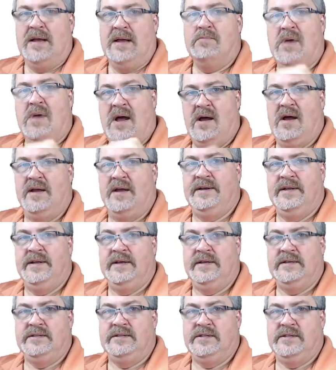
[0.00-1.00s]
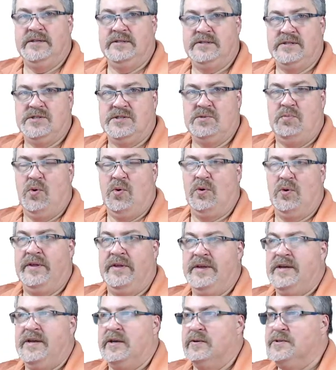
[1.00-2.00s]
behind it to support
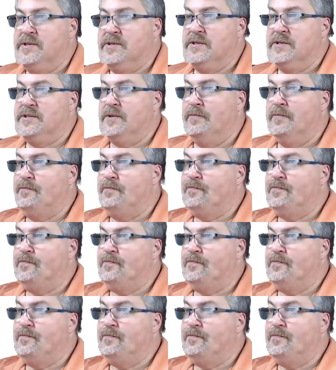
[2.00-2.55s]
the ecosystem.